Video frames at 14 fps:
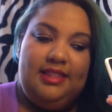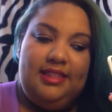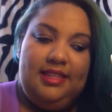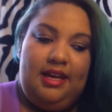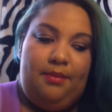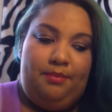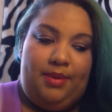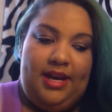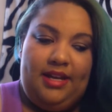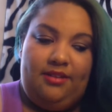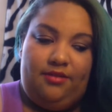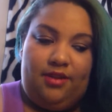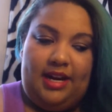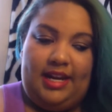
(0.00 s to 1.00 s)
a
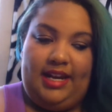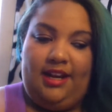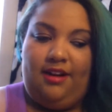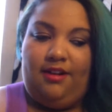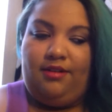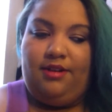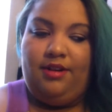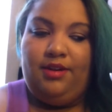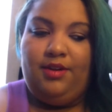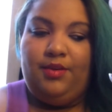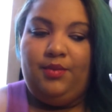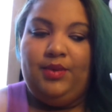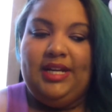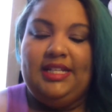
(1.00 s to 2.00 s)
button right here,
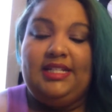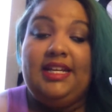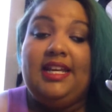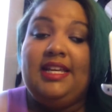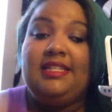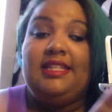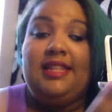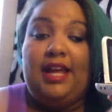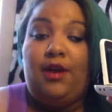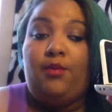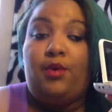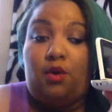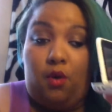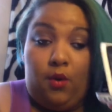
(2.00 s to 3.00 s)
which is their
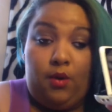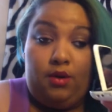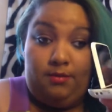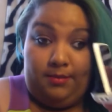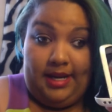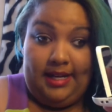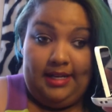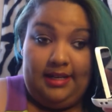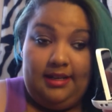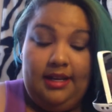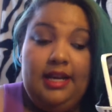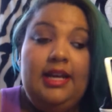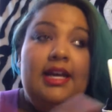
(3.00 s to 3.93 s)
record button.